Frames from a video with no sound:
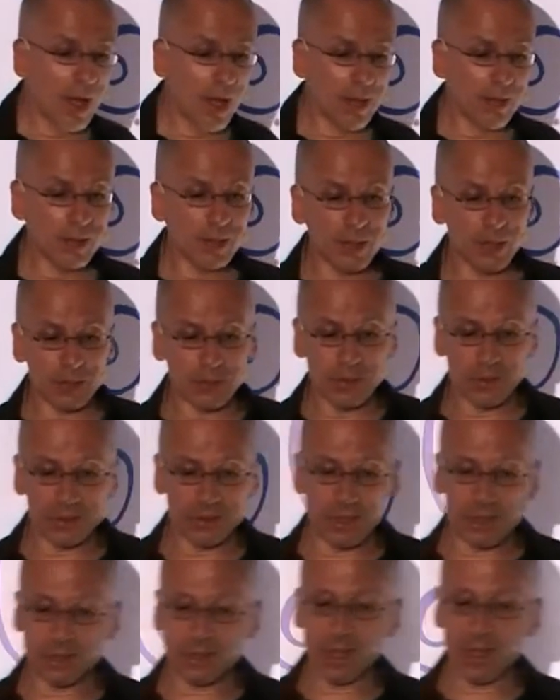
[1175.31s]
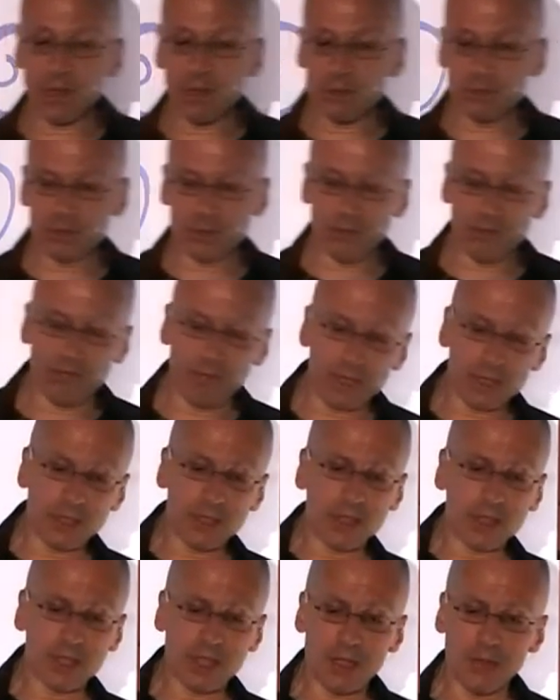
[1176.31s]
uh, you know, they use
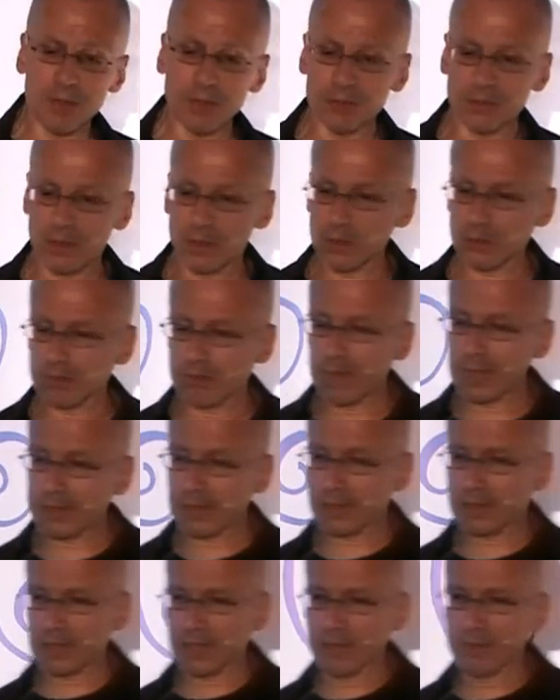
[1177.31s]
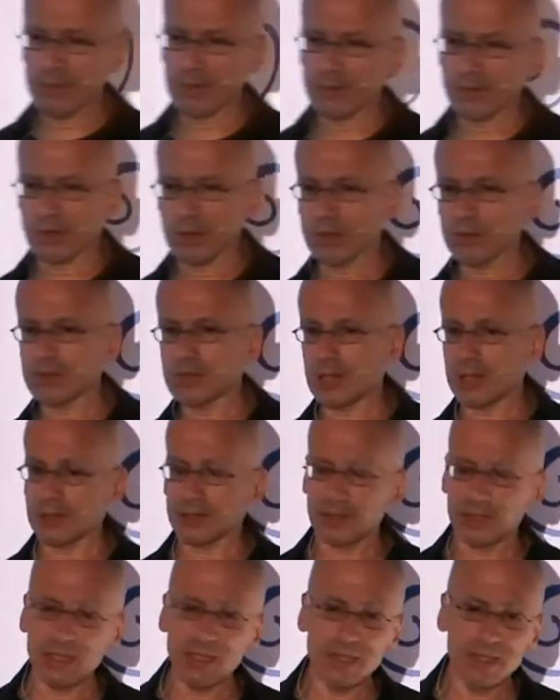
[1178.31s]
convicted criminals, they use petty criminals, they use
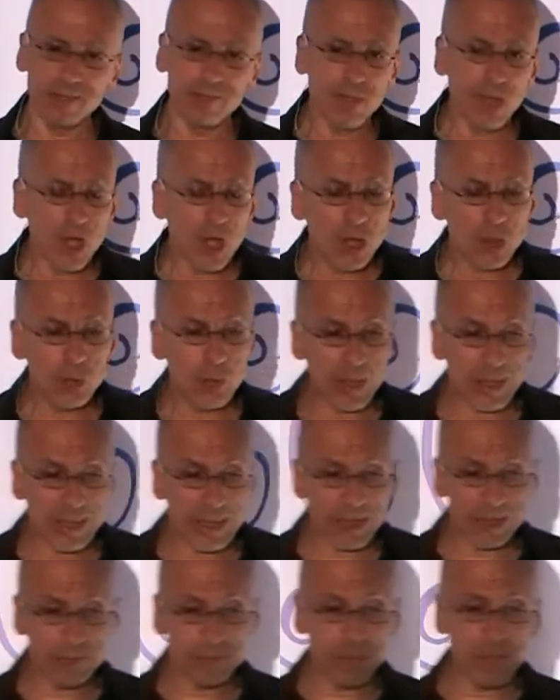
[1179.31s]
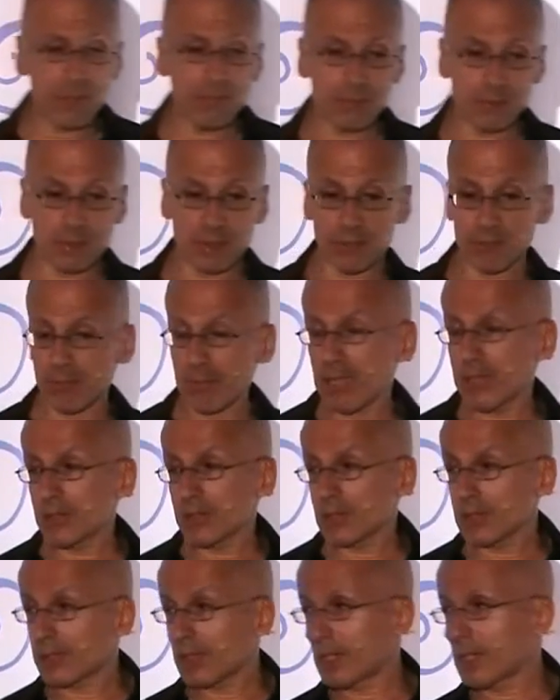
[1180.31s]
drug dealers to arrest people that
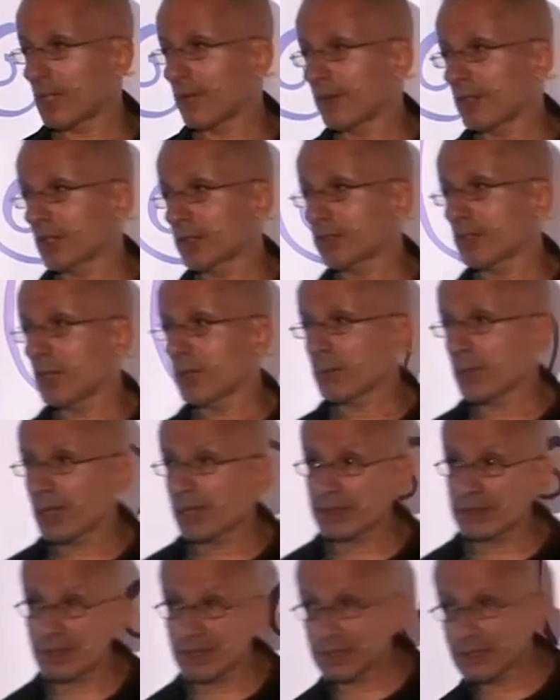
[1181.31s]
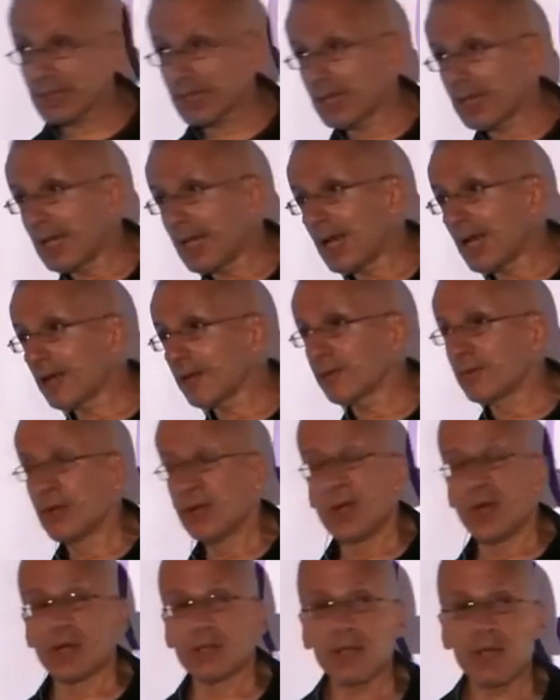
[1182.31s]
basically they never hurt anyone in their entire life,
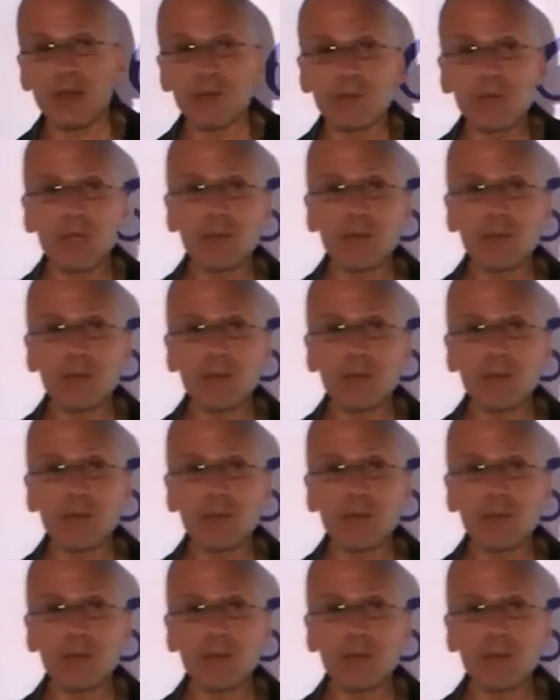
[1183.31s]
they